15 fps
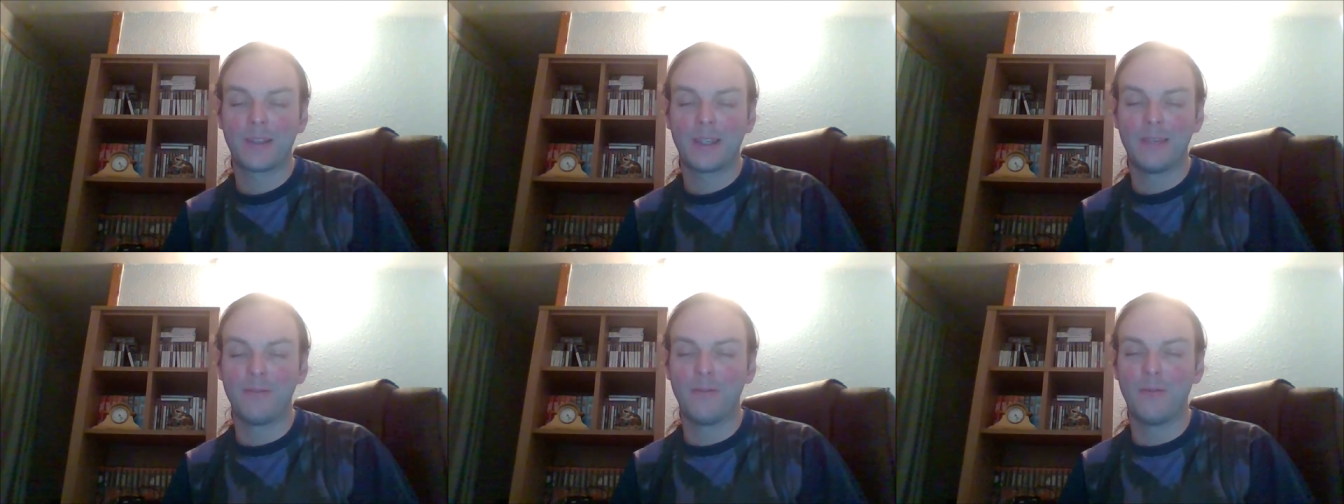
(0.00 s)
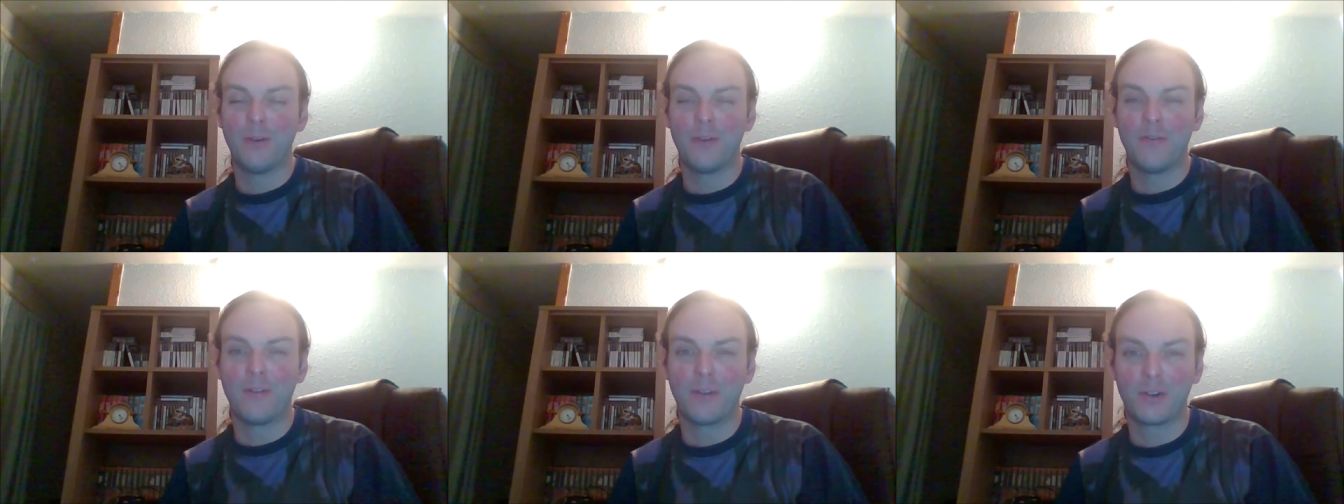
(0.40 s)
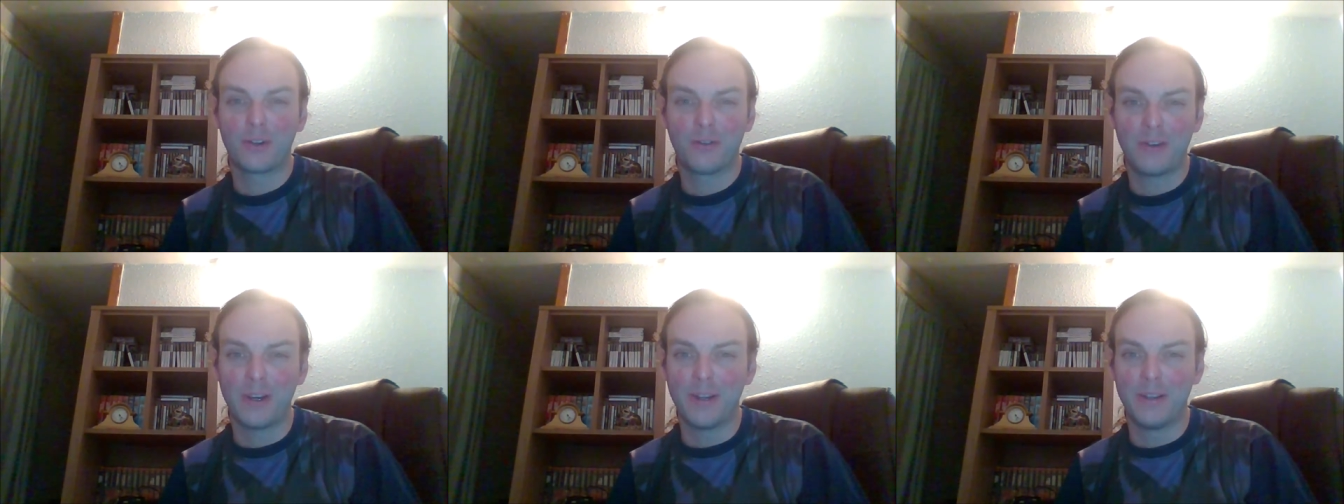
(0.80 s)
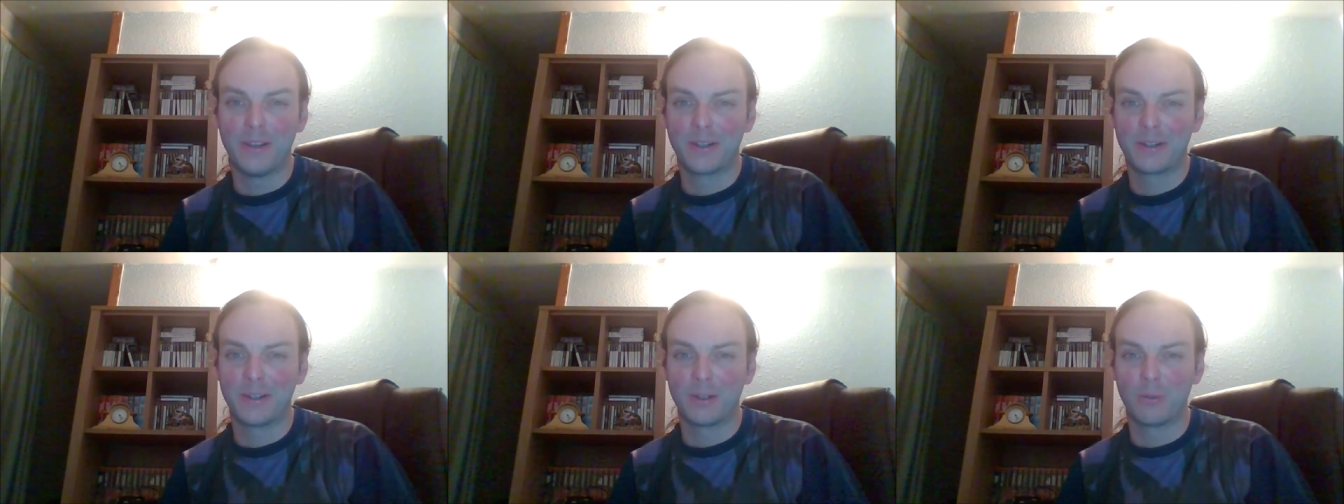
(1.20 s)
Even if I've never treated,
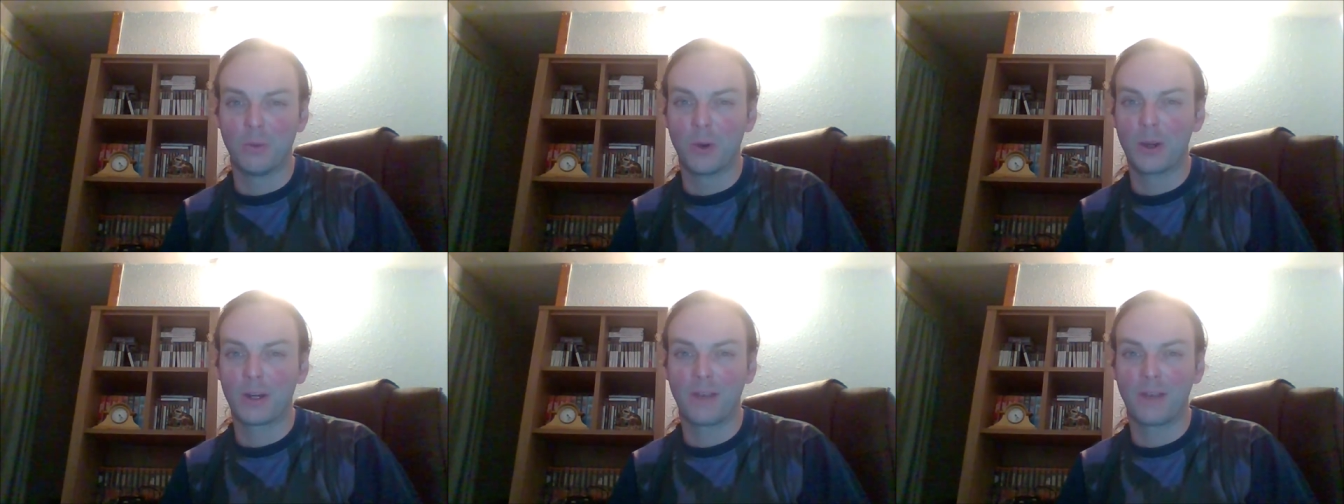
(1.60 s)
this is work.